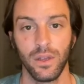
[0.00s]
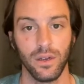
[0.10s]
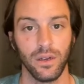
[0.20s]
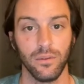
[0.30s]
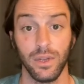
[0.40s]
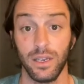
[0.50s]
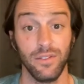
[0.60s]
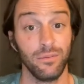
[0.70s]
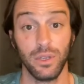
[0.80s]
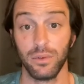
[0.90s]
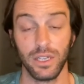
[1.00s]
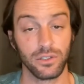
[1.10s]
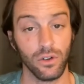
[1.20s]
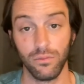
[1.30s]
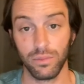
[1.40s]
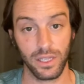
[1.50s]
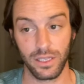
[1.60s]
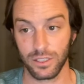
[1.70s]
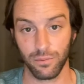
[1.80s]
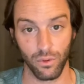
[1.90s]
um, and even people that don't play
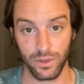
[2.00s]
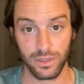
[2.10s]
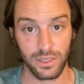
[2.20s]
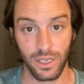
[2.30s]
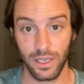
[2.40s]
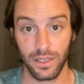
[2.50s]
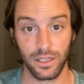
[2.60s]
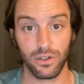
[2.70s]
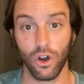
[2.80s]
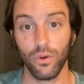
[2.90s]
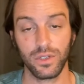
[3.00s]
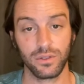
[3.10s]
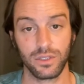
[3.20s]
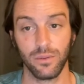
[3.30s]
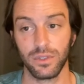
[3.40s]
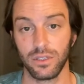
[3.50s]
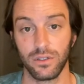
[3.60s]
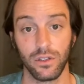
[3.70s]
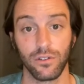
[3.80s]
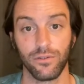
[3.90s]
sports there always is something to
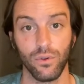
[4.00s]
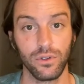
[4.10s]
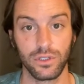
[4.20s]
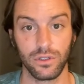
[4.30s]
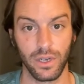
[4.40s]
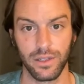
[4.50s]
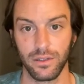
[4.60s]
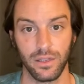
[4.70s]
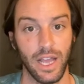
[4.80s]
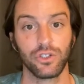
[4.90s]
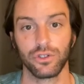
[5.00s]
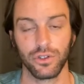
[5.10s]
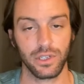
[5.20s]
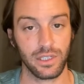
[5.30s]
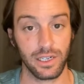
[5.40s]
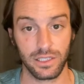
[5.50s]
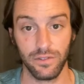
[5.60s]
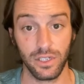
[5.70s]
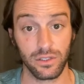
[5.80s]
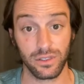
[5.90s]
look forward to extracurricular
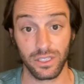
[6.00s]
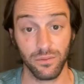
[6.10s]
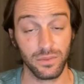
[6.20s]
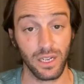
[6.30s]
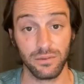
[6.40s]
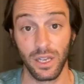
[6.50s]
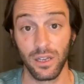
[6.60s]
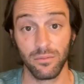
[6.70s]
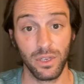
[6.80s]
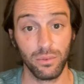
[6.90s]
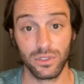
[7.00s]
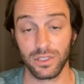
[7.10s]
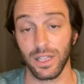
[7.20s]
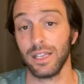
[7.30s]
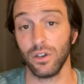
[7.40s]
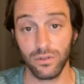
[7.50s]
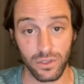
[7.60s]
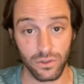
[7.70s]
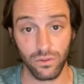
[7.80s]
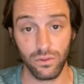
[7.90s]
activities or sometimes people just like going to
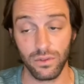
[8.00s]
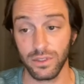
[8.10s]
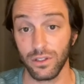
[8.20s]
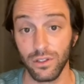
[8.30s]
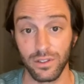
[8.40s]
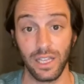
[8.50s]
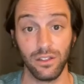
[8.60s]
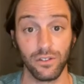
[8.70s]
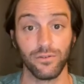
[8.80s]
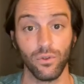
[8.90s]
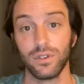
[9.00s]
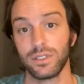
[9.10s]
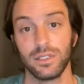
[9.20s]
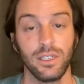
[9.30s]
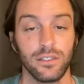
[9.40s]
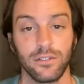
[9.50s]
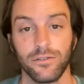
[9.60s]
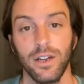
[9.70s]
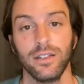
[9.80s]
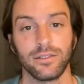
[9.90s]
school and look they look forward to seeing their
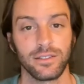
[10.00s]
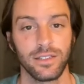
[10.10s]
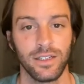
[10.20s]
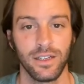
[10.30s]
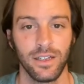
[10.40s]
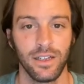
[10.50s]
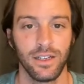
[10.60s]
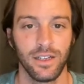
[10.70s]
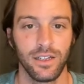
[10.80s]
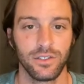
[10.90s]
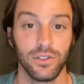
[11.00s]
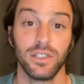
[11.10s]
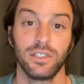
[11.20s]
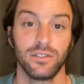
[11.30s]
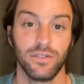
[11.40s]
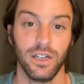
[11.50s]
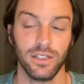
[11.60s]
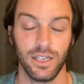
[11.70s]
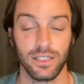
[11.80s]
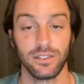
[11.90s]
friends so this is very
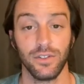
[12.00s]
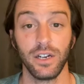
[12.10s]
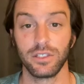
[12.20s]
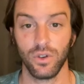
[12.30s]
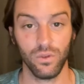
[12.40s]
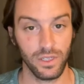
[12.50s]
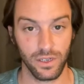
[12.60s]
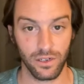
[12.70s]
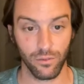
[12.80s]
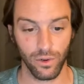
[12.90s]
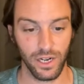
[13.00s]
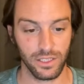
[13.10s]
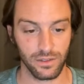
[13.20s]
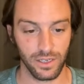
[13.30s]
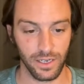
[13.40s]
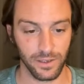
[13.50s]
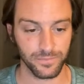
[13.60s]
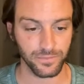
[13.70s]
like it's very tolling on our brains right now